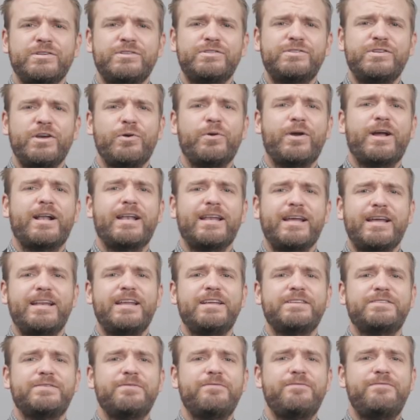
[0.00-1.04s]
So
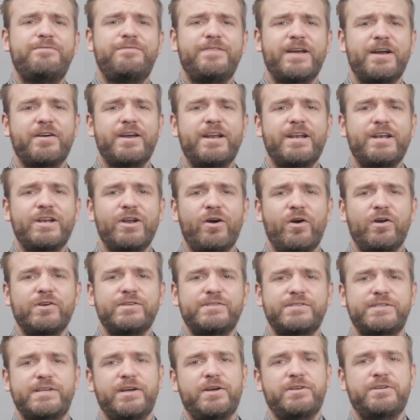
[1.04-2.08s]
clearly some very
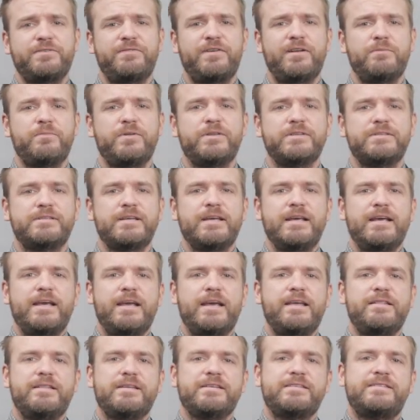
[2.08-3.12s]
large-scale developments
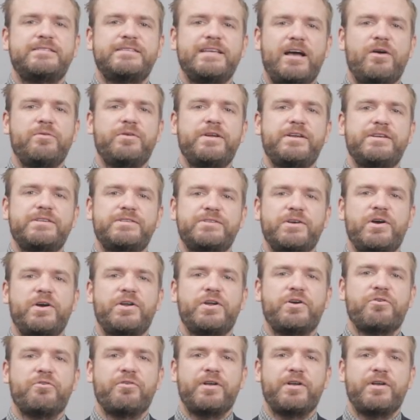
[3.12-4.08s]
in the Saudi-Sino